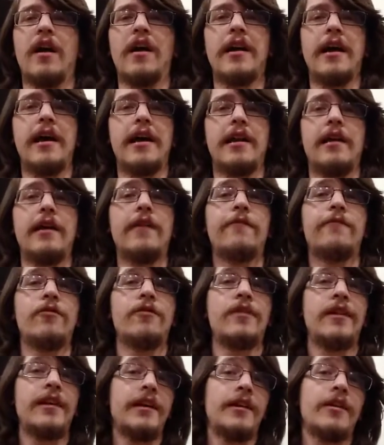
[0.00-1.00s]
again, if
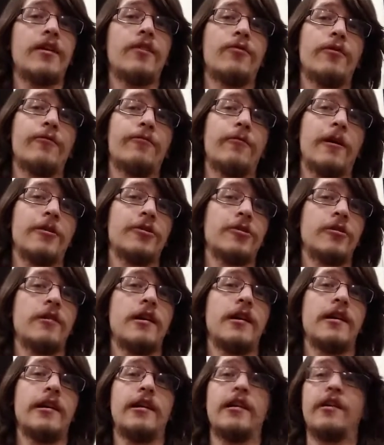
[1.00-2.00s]
you need a refresher
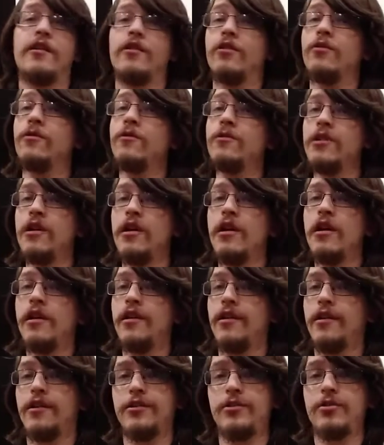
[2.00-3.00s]
on any of those,
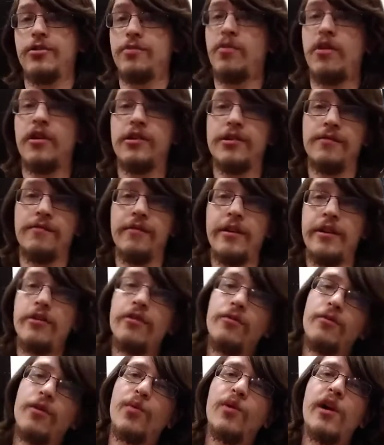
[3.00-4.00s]
you can just pause the
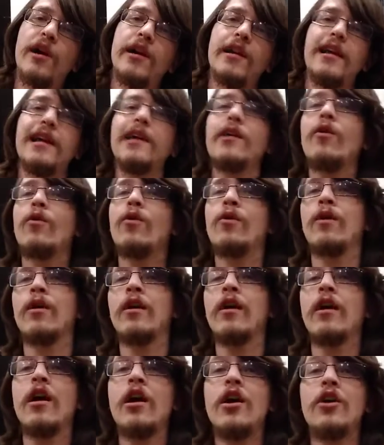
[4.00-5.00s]
video, rewind it,
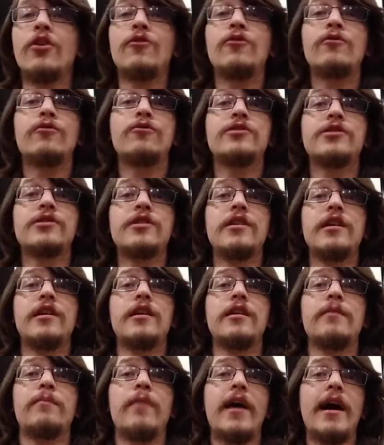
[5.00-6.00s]
or use
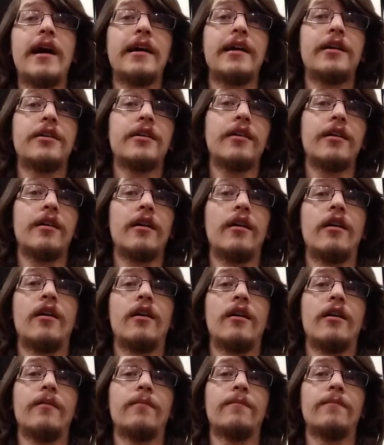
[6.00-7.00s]
the backing,
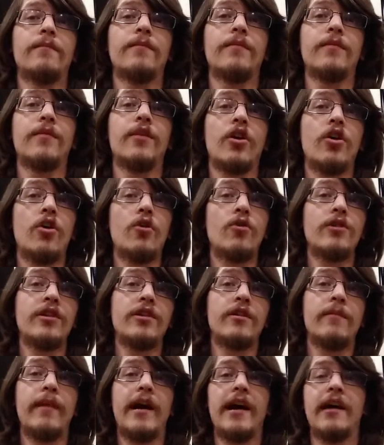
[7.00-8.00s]
the code
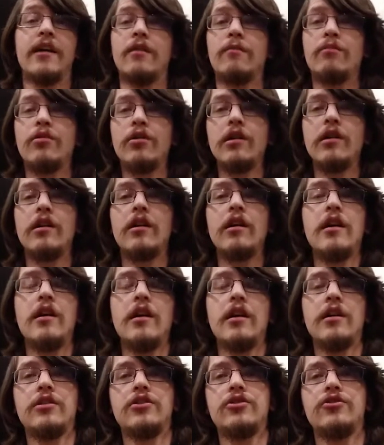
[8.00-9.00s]
in the back of the book
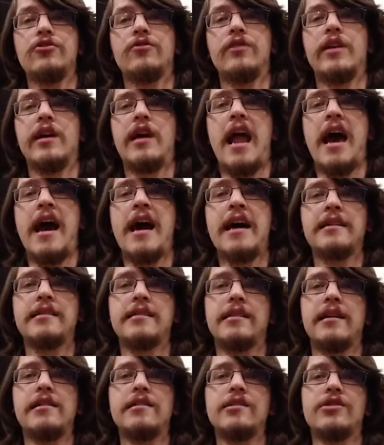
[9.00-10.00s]
to get
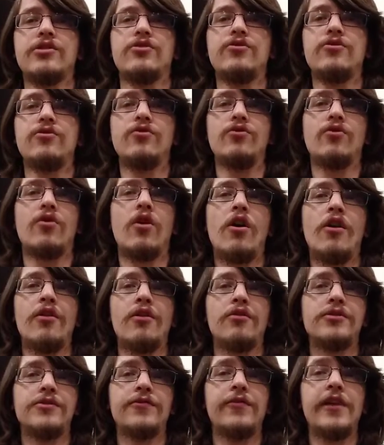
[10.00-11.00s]
access to all
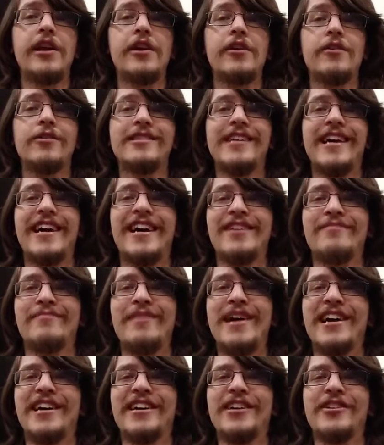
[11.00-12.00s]
those videos and
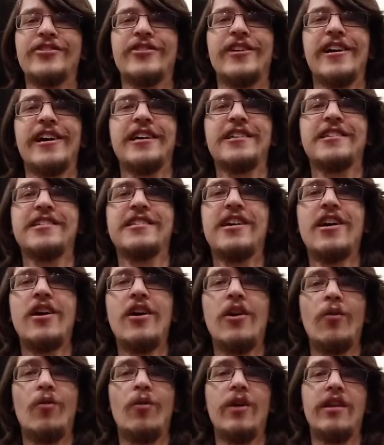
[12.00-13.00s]
backing tracks
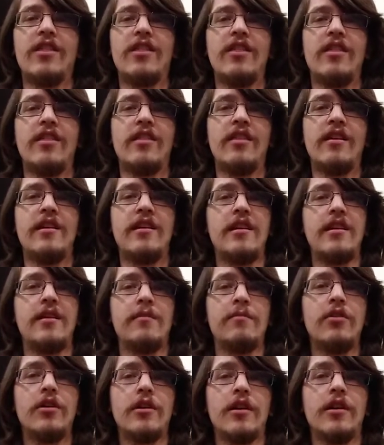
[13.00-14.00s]
with the
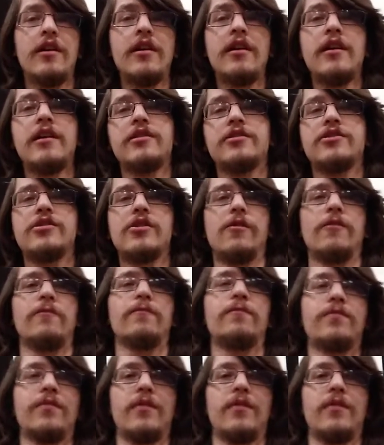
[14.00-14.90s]
book. So